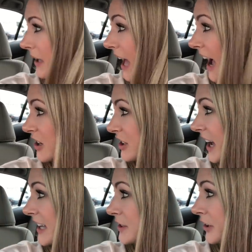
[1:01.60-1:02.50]
He actually
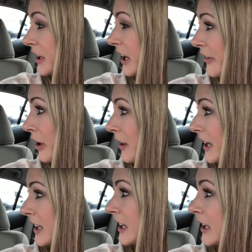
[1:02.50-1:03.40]
has green hair though.
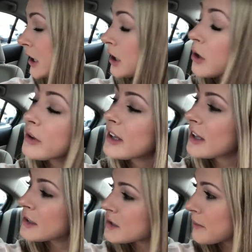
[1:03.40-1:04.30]
Like, he
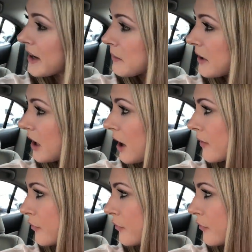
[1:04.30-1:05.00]
low-key is reminding me of